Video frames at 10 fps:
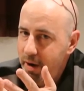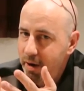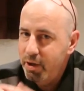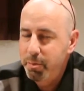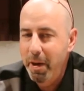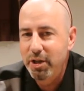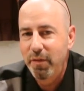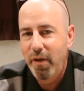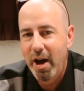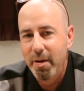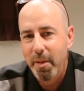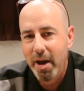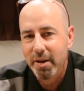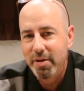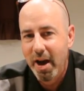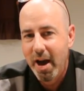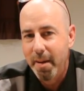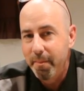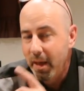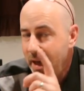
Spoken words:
an unspecified amount of time.